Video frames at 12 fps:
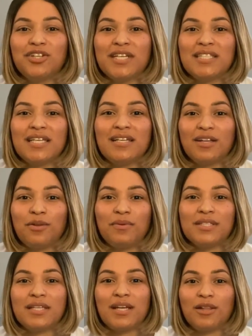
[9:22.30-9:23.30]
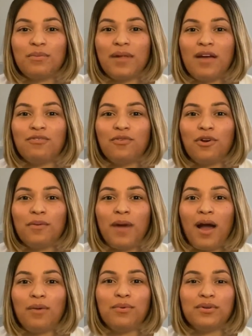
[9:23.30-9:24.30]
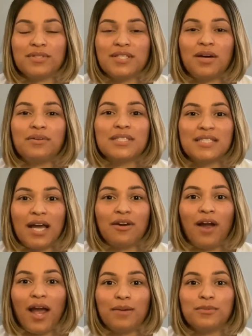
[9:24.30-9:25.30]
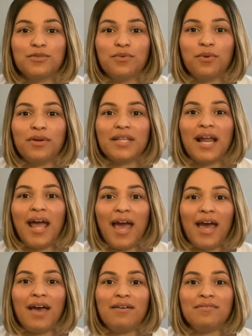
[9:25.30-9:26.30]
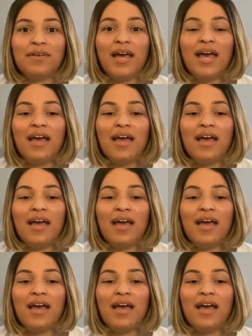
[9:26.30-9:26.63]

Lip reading: Tradesy is another platform I will sell designer items for that have